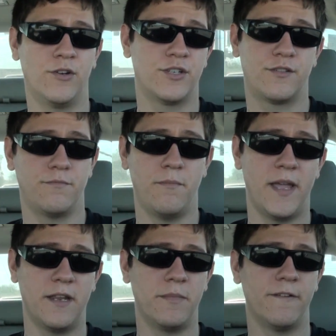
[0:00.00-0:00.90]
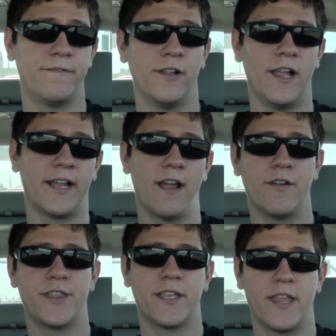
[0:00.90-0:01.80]
just made me feel like
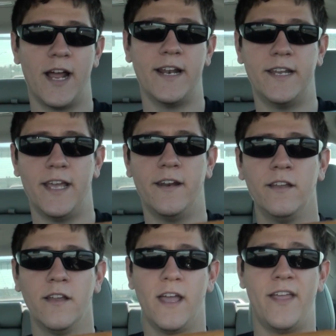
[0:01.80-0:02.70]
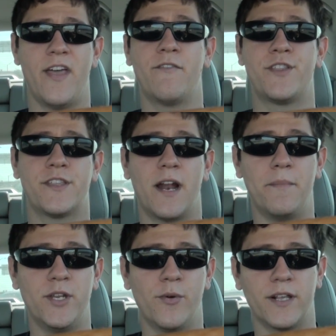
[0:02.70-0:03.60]
everything that I did and everything that
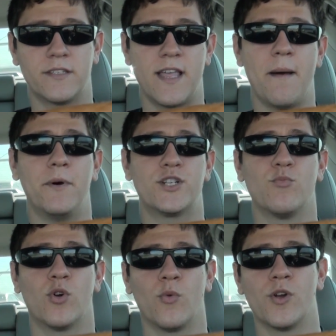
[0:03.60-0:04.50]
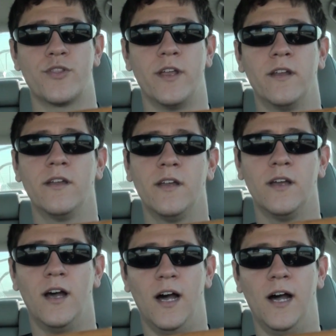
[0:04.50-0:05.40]
I'm doing is that much more worth it.
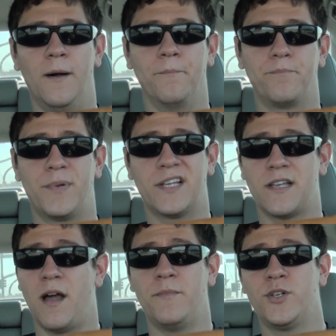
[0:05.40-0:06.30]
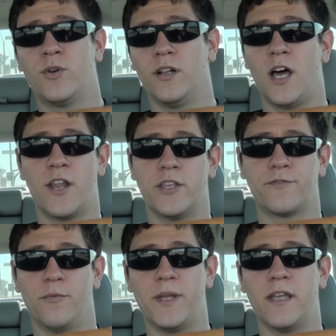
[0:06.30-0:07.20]
Because I'm doing a lot of this
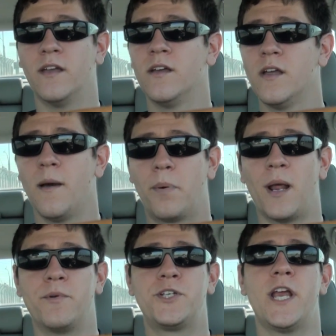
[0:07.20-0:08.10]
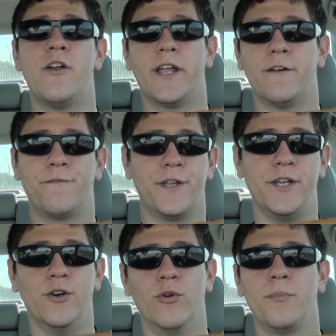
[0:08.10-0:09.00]
for me, but I'm sharing it for
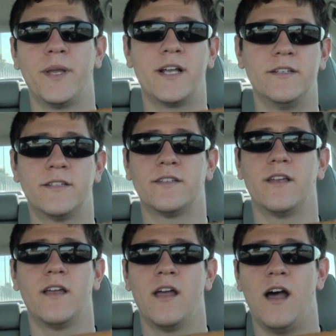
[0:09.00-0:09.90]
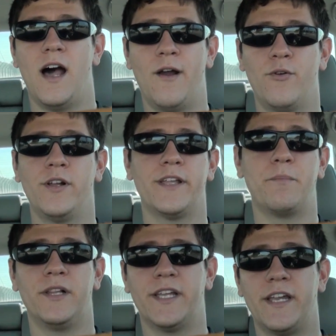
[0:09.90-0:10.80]
you, because I really
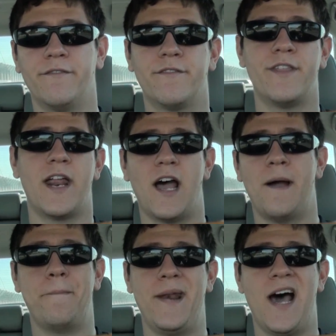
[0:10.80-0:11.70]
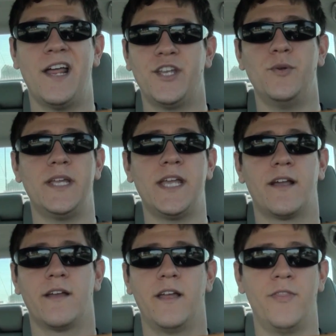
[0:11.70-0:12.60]
believe that I'm not unique,
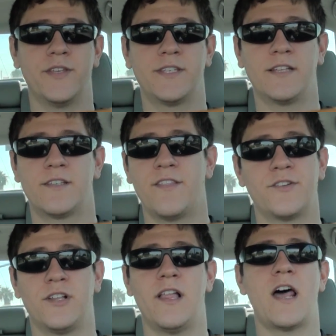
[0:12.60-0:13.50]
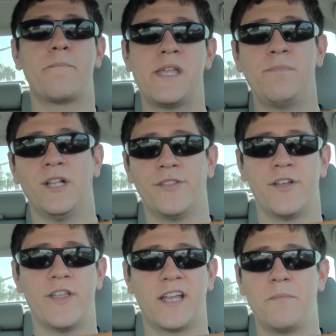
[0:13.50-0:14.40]
in the sense that there's a lot of people out
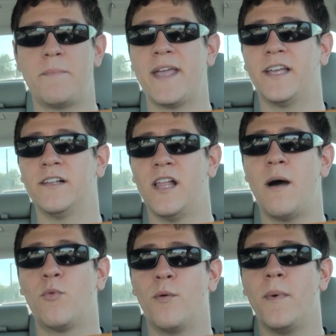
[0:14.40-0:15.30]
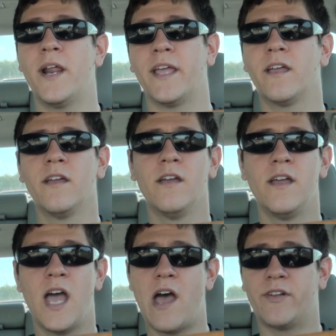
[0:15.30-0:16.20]
there that can be making a lot more money,
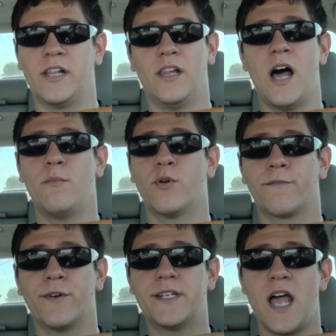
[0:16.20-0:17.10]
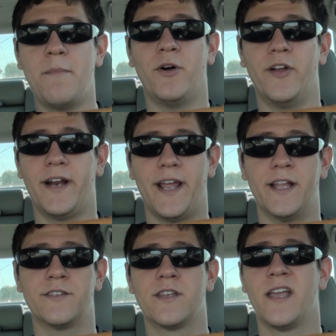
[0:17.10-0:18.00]
having a lot more free time on their
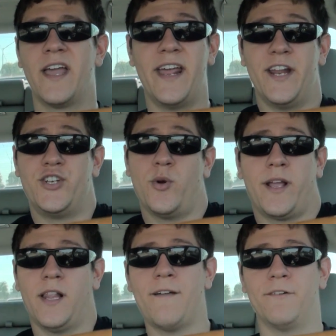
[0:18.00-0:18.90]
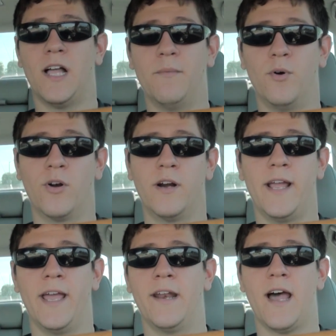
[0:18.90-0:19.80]
hands, and enjoying life a lot more.
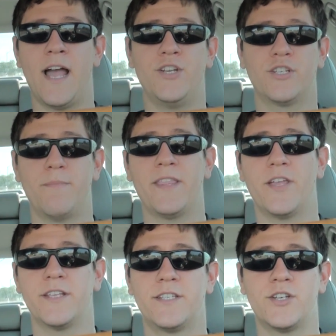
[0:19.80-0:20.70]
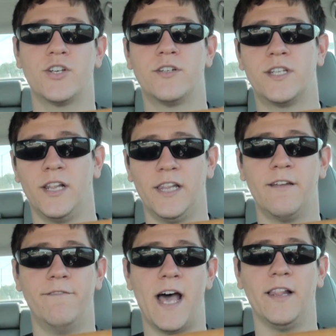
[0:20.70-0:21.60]
And I just made the decision to
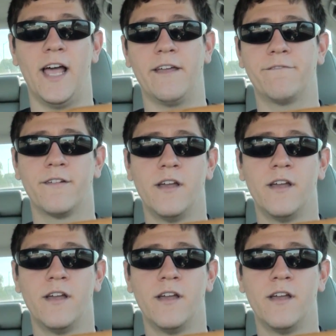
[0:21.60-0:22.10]
live that life,